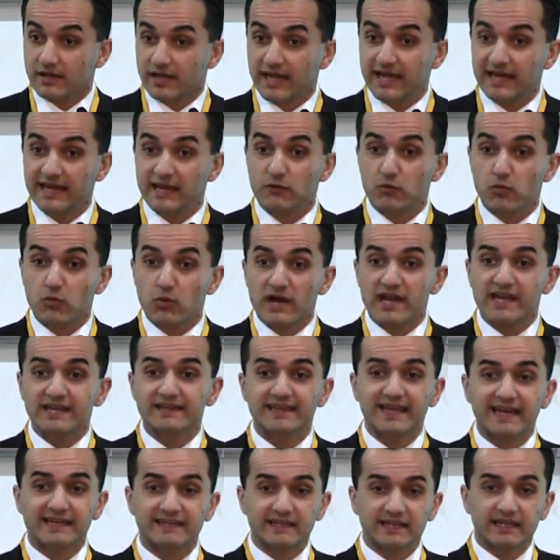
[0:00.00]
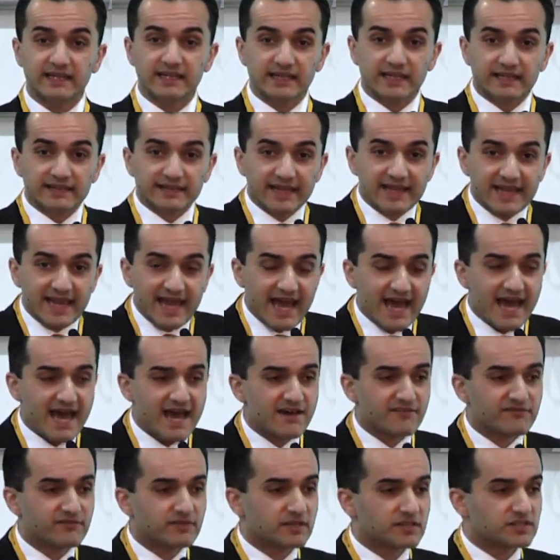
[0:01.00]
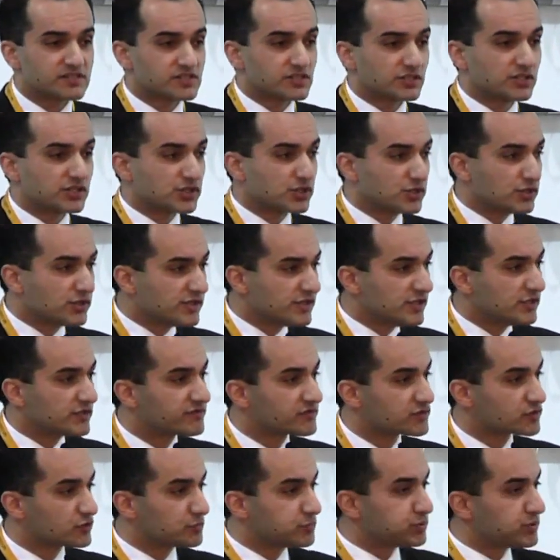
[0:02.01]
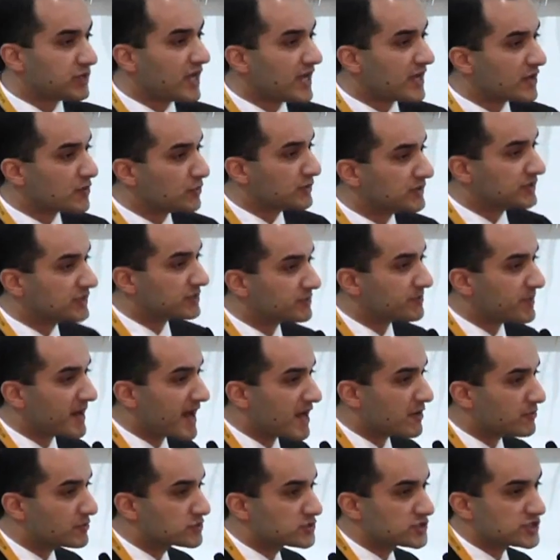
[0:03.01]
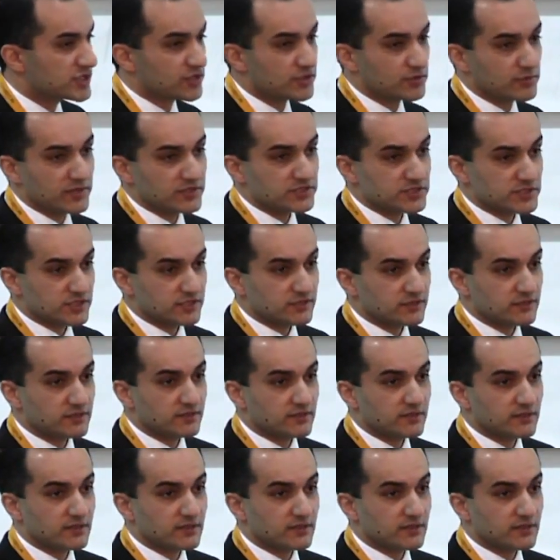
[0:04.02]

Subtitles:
in a way that they have security of supply with their power generation